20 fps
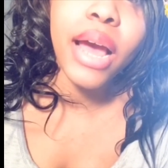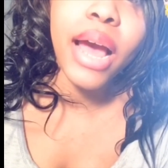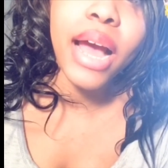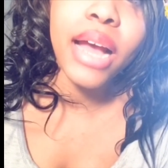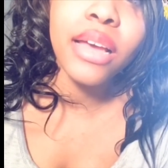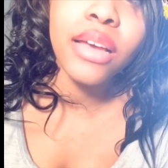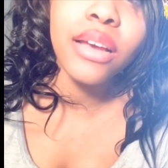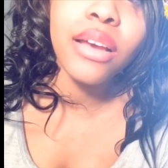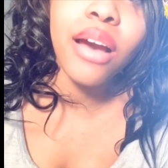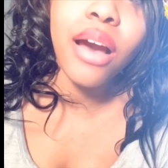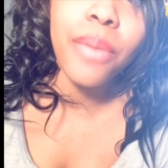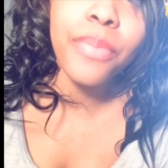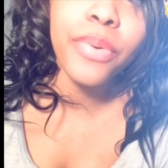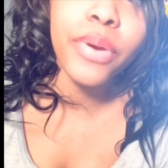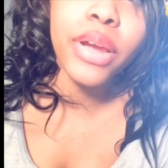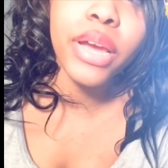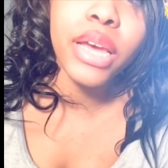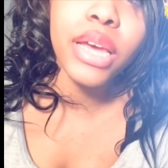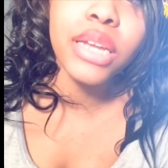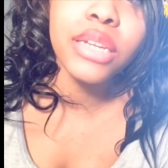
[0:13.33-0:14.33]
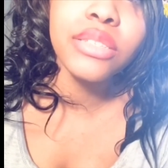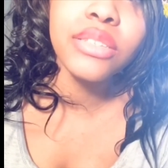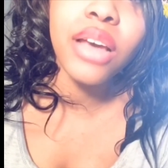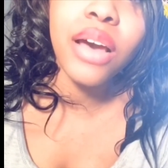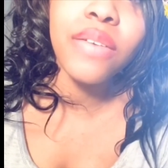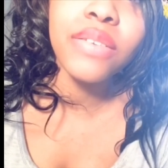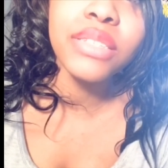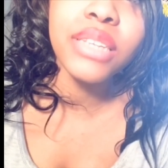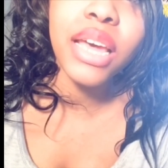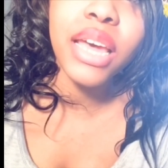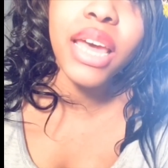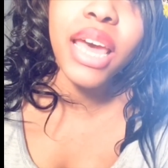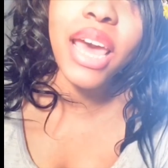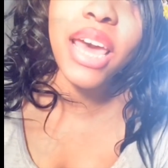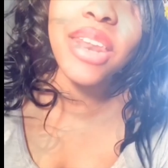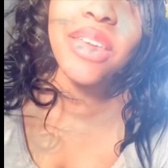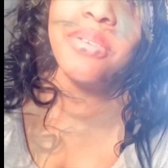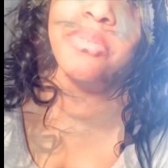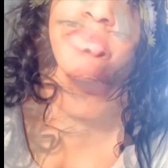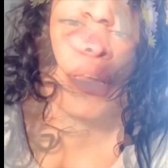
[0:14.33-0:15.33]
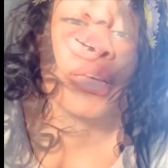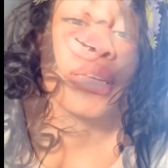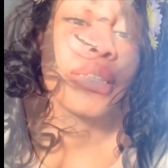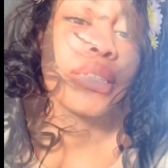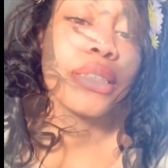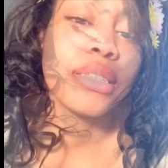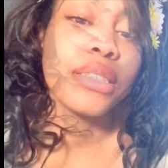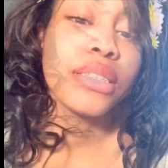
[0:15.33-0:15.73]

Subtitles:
I can comprehend. So I was like, any more?